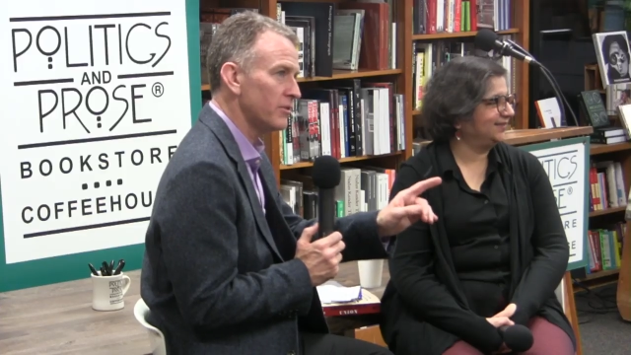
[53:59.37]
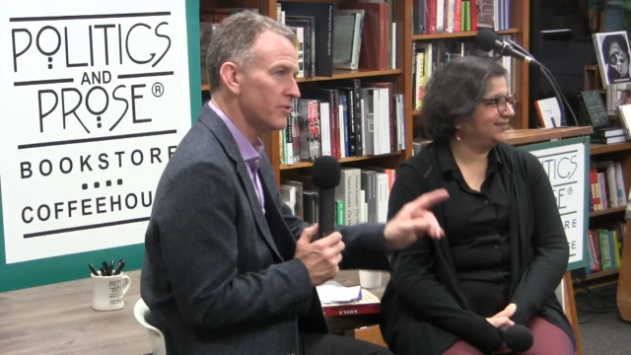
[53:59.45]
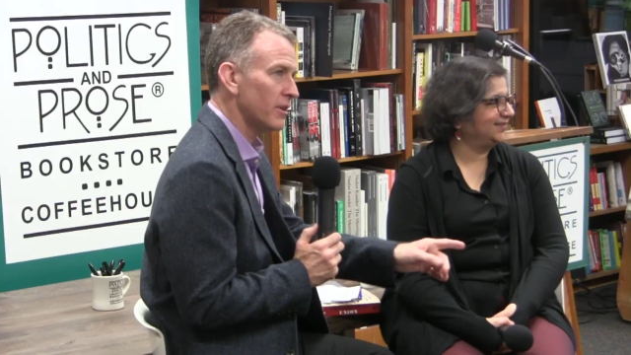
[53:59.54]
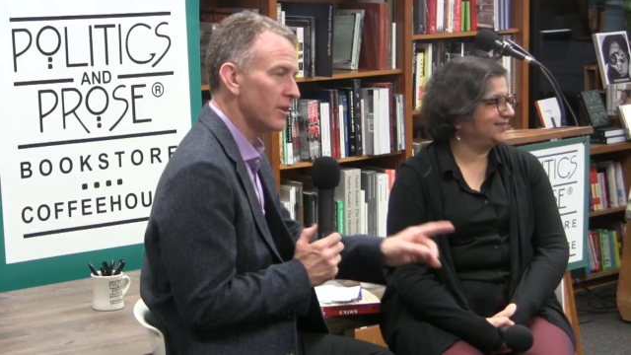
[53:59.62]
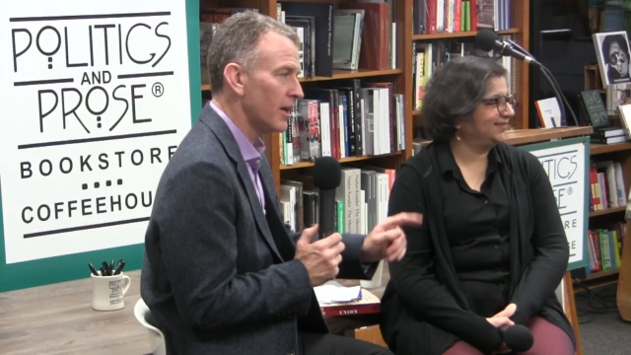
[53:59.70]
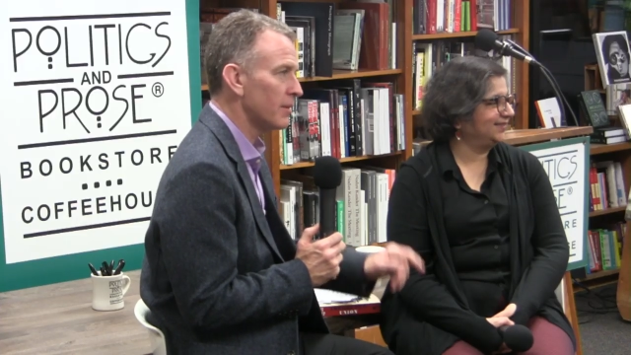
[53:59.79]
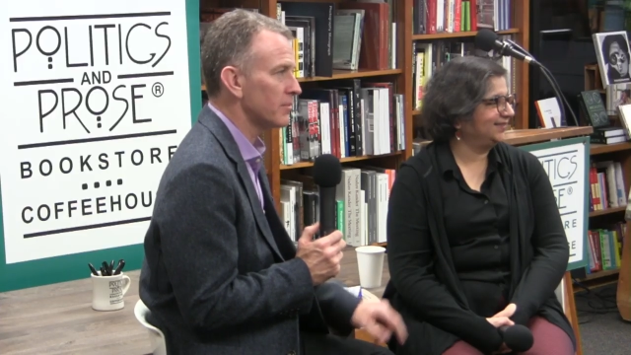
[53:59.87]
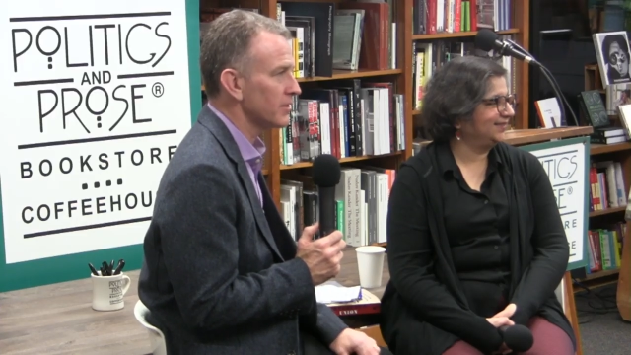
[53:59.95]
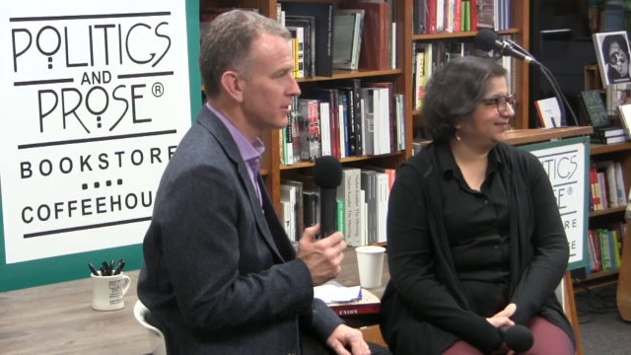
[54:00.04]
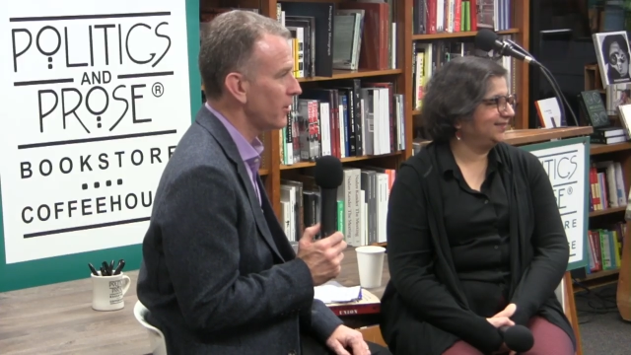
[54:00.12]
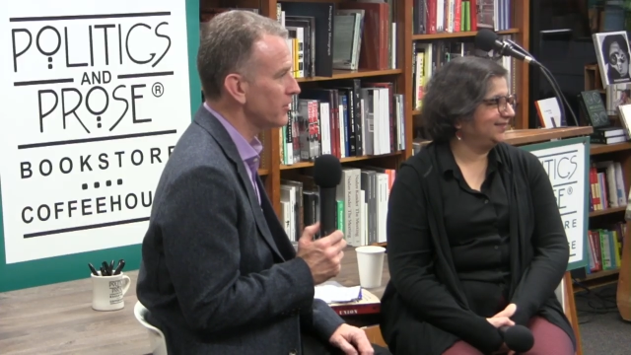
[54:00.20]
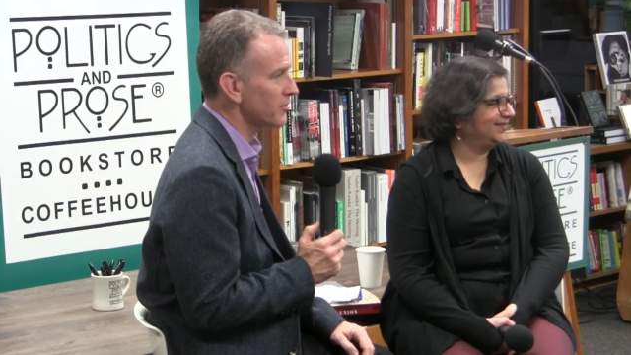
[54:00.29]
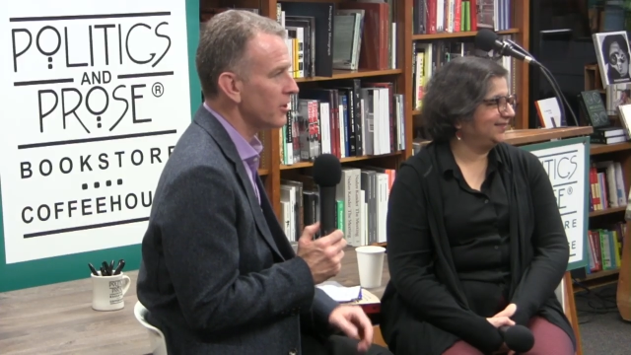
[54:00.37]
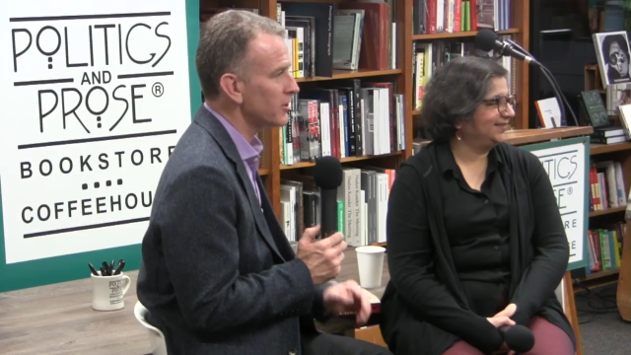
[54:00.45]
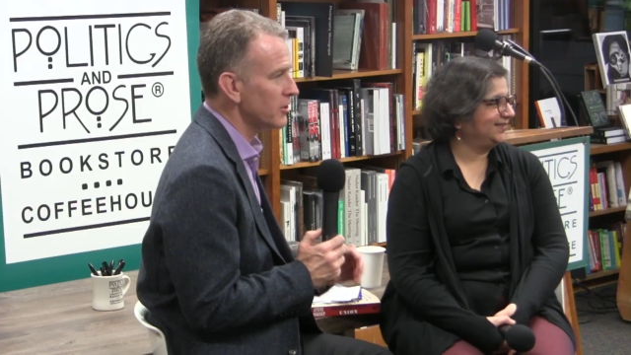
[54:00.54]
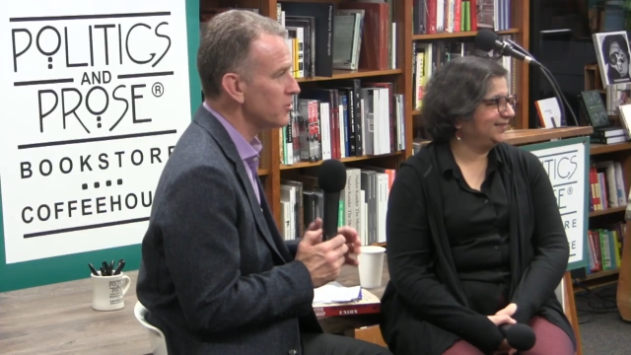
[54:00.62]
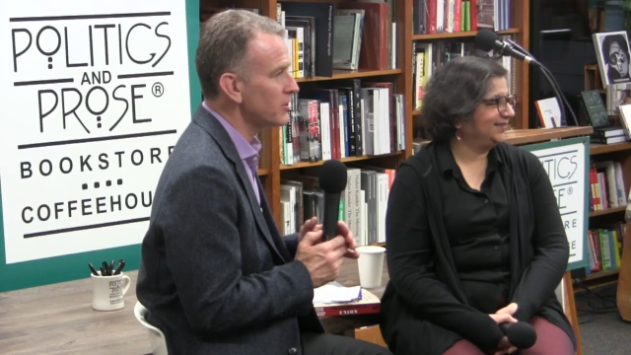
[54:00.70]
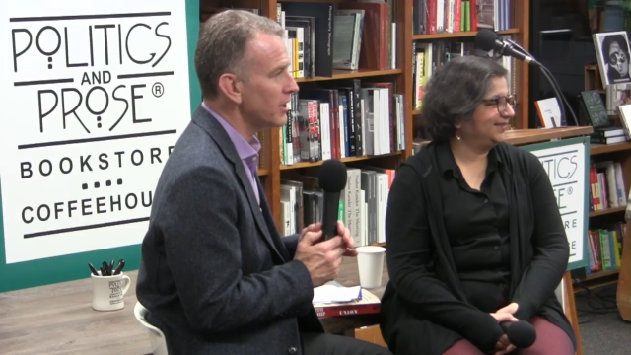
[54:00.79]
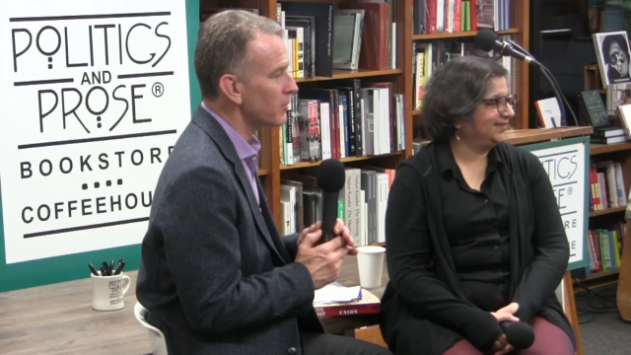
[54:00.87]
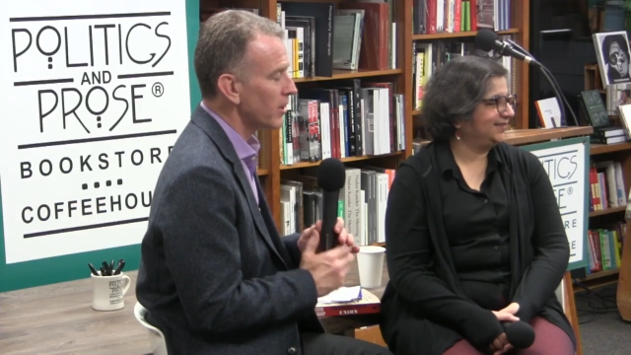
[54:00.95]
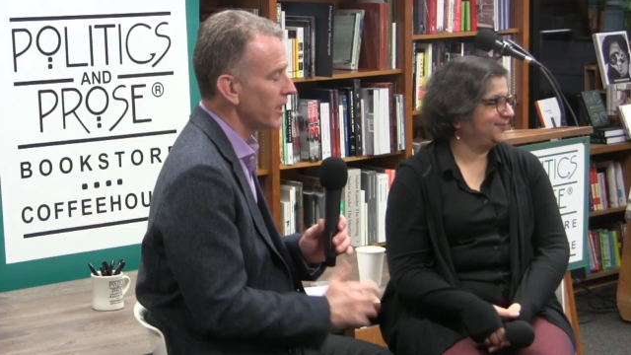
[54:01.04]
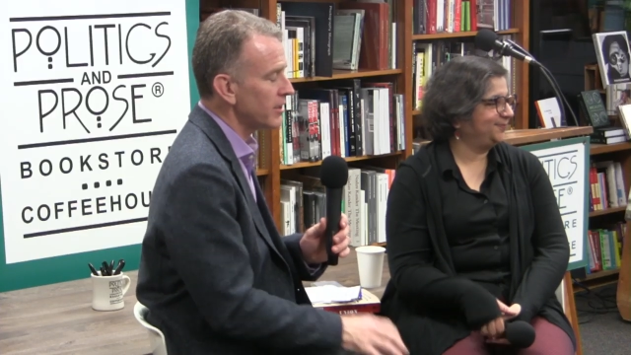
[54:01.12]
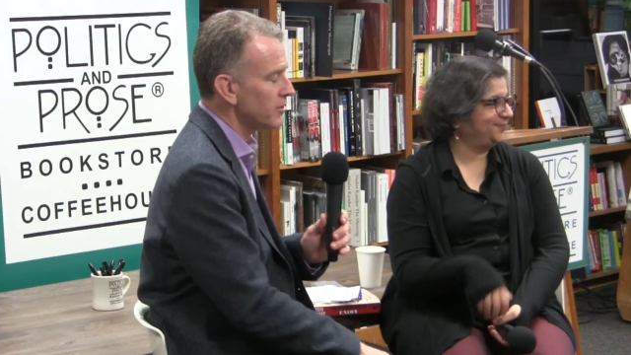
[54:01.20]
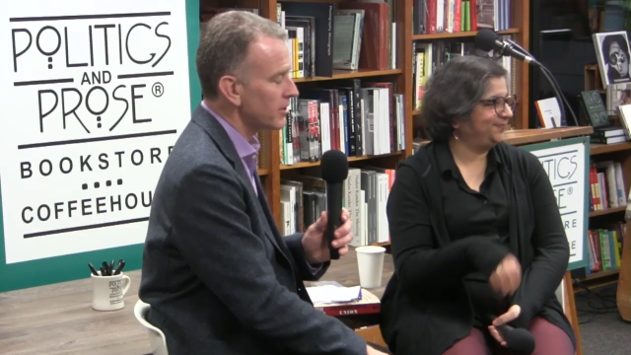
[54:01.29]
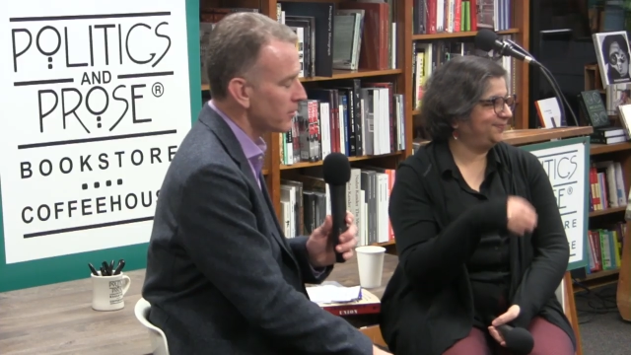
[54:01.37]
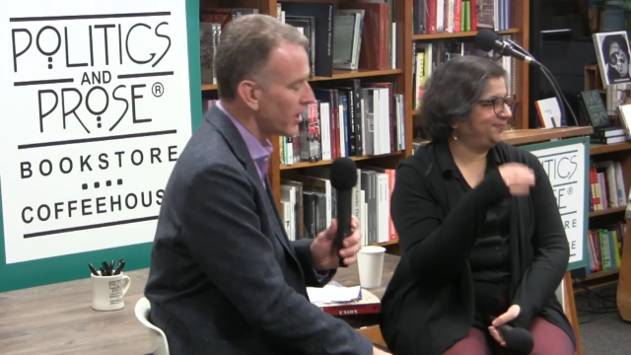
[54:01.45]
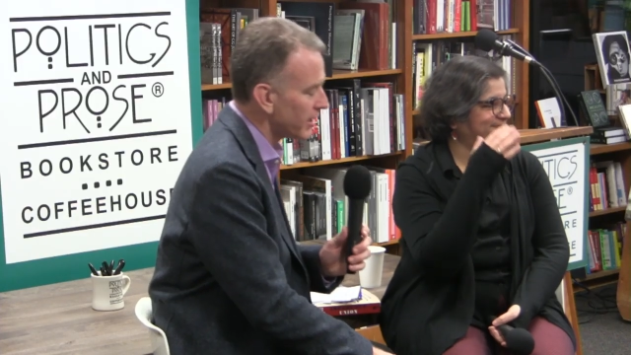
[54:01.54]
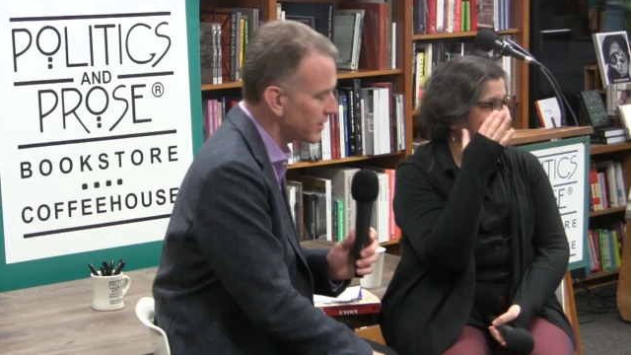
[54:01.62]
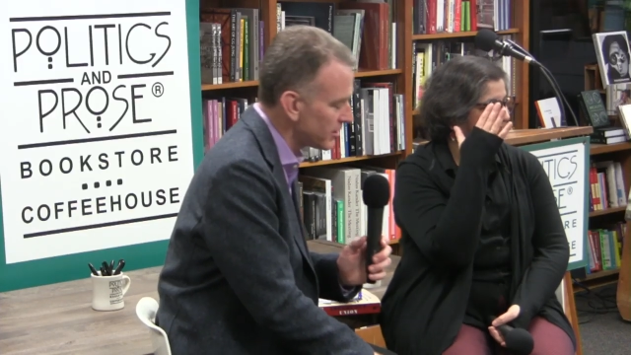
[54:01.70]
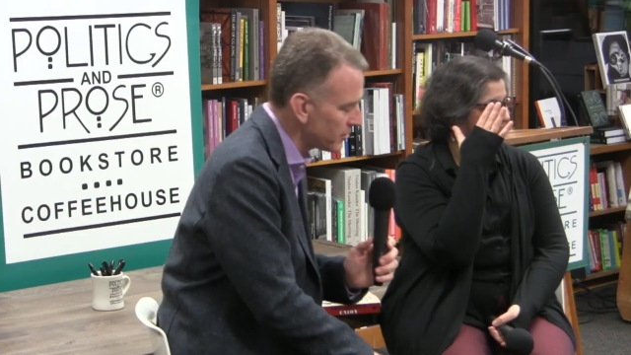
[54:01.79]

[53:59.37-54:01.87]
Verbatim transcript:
Speaker 1: Mo alarm clock. No, it's good. I mean. No, you did it right. You did it right. Did I get it